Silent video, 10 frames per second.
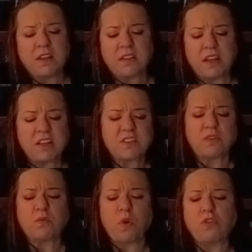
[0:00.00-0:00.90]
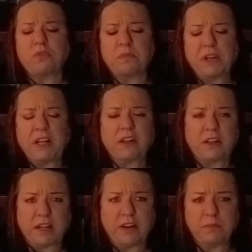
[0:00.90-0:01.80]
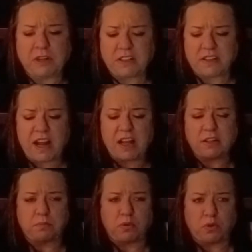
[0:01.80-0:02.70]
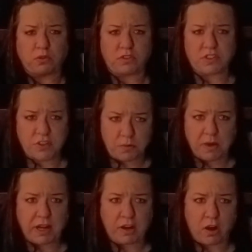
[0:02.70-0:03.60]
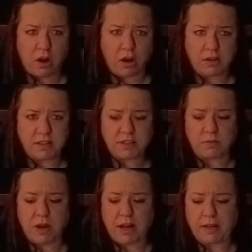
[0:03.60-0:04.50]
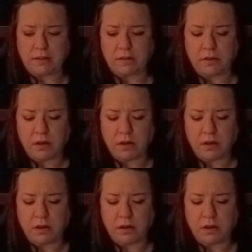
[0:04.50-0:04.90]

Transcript: Things won't be clear because I had to pull so many cards, right?